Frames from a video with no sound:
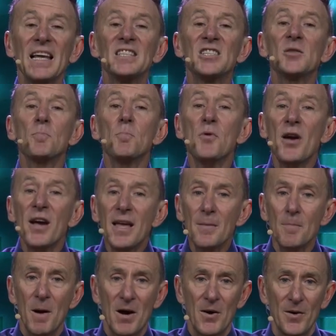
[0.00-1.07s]
Let's
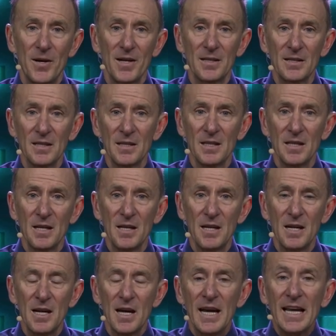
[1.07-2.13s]
pray about it.
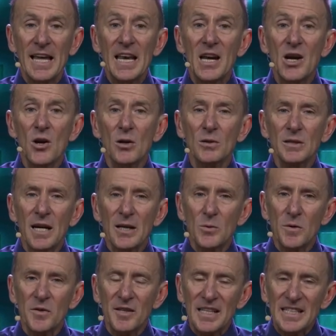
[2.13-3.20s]
Get in
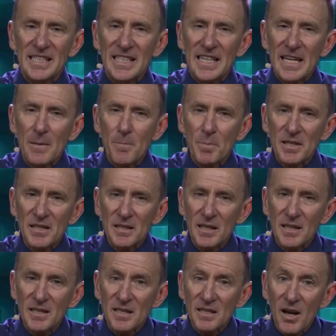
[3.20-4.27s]
contact with the
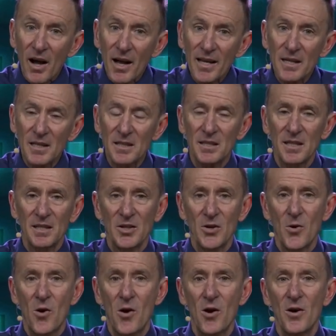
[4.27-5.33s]
deepest desires in
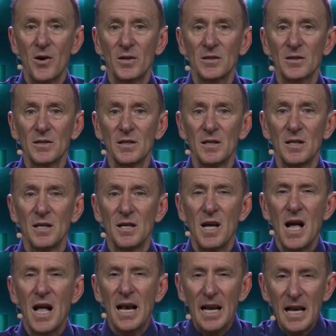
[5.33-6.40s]
your heart.
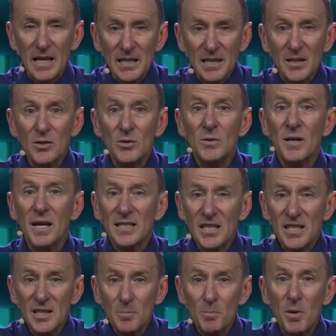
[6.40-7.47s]
Listen to
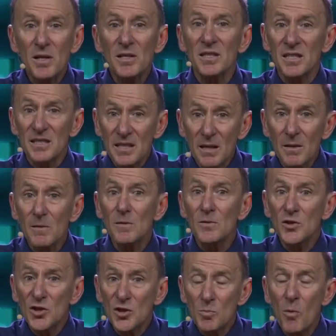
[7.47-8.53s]
that
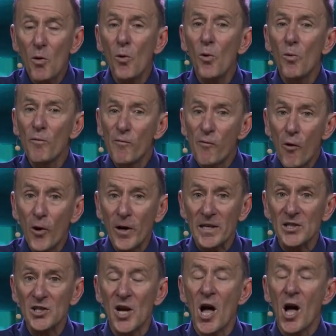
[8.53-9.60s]
still small
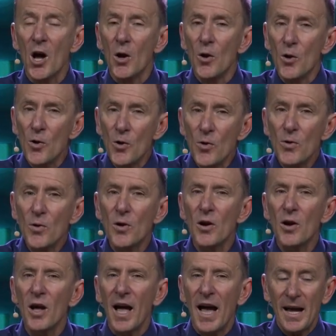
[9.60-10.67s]
voice.
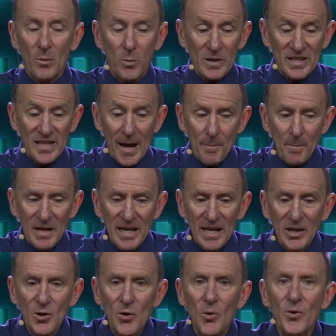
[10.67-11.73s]
Look at what's
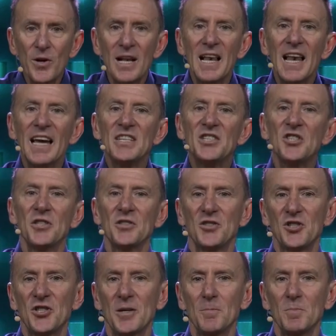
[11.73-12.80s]
happening in your
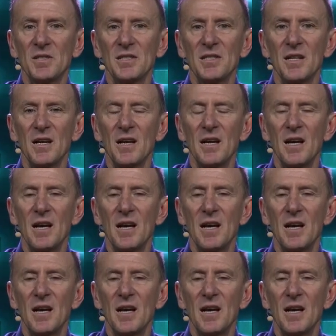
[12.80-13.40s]
relationships.